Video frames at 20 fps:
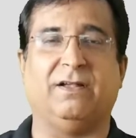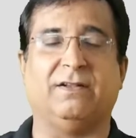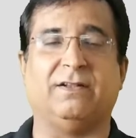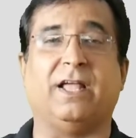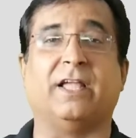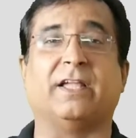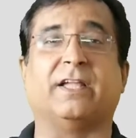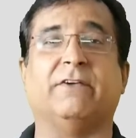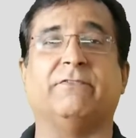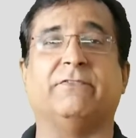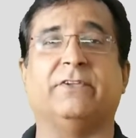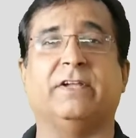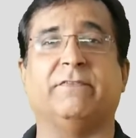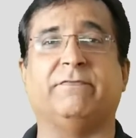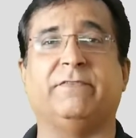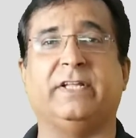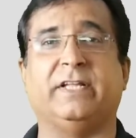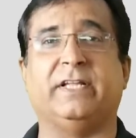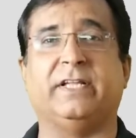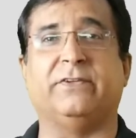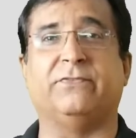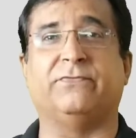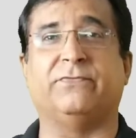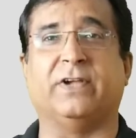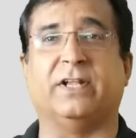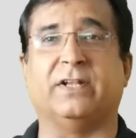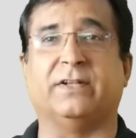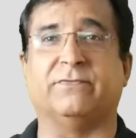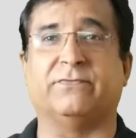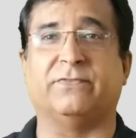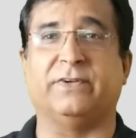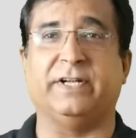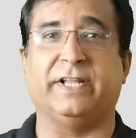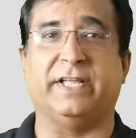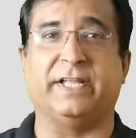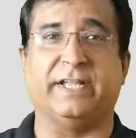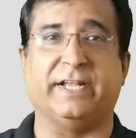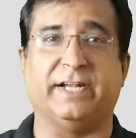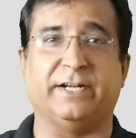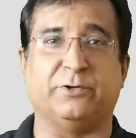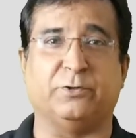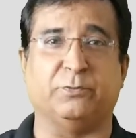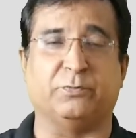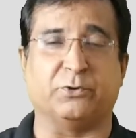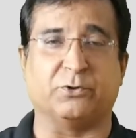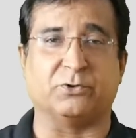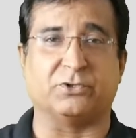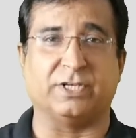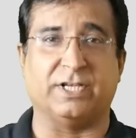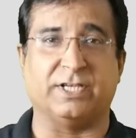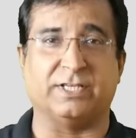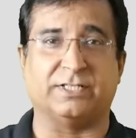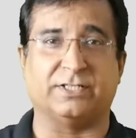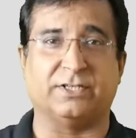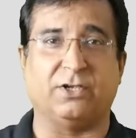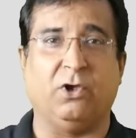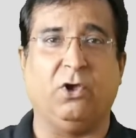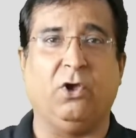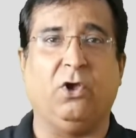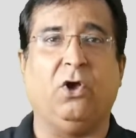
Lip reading: like a VFD fan feeding air to process,